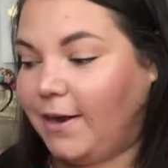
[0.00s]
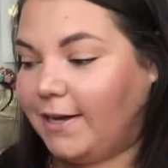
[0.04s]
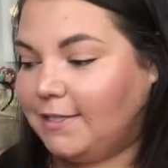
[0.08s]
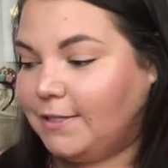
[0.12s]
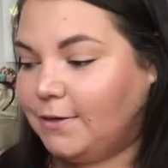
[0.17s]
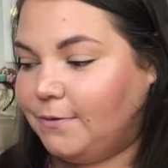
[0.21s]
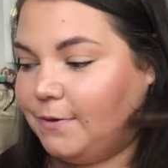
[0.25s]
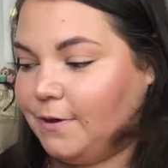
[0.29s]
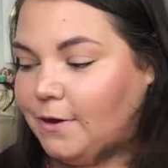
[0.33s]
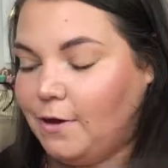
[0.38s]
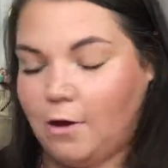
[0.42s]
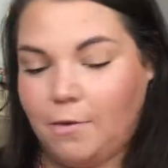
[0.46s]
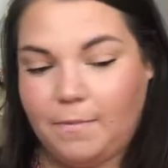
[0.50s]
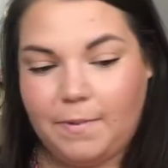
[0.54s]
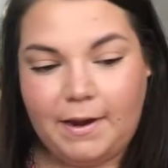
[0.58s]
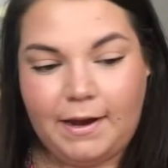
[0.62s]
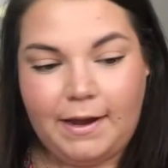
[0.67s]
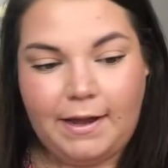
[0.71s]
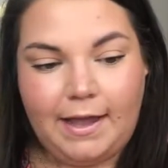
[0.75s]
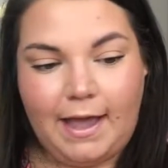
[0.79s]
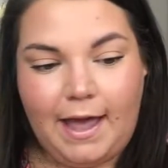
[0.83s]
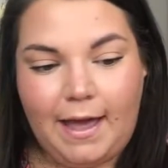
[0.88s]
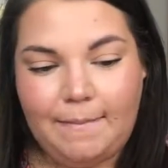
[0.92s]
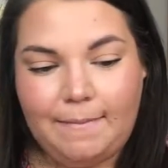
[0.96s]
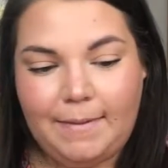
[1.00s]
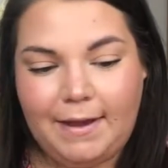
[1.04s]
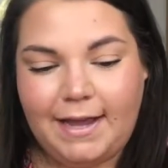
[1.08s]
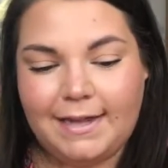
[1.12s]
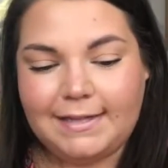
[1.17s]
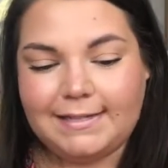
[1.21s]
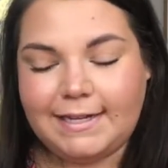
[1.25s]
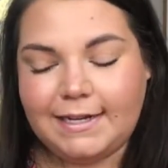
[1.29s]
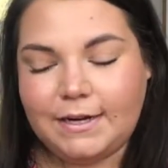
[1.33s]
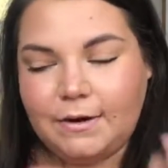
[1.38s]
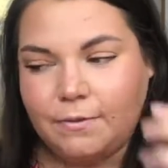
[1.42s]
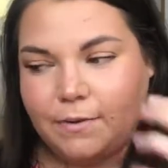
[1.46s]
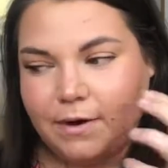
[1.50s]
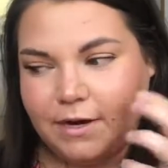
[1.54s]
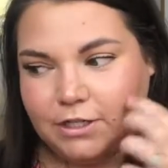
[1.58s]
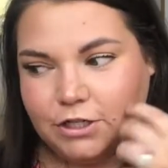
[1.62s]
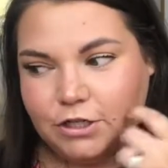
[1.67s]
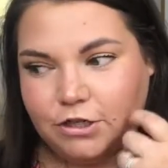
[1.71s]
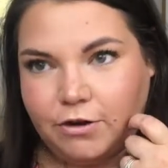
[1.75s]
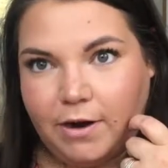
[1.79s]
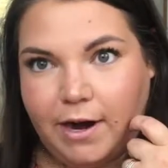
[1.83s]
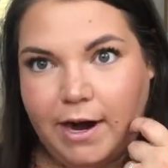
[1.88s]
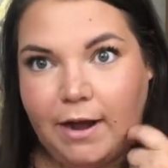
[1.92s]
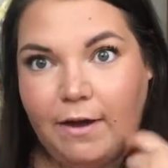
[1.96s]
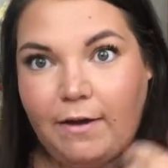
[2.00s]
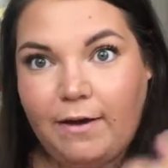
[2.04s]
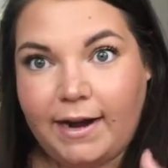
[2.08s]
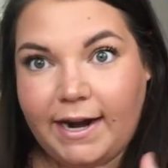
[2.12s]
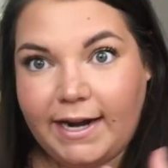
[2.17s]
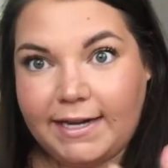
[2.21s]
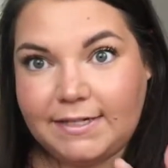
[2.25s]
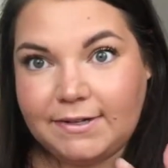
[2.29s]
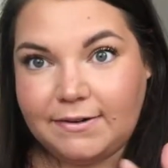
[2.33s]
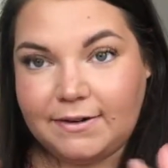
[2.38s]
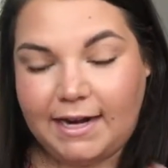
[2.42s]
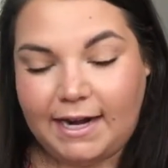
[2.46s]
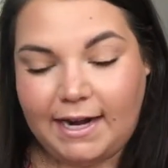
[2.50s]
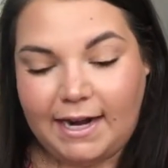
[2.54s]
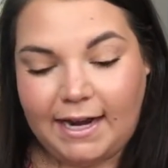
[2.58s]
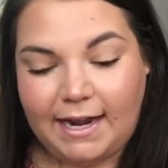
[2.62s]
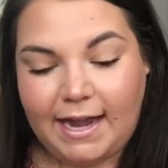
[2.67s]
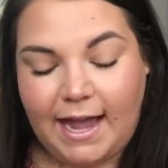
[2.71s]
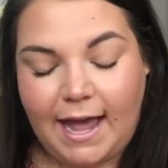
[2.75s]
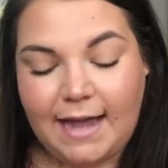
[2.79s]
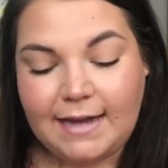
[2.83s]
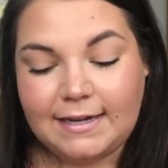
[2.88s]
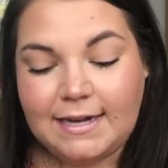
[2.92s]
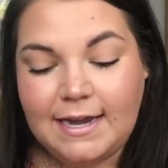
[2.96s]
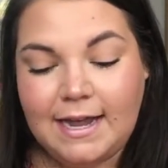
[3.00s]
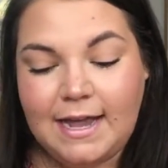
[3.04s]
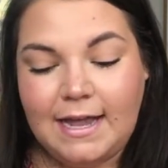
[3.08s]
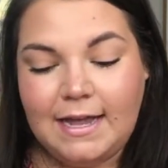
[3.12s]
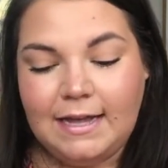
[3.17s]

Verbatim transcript: I don't want to open it yet because I don't want it to dry out and I don't need it yet.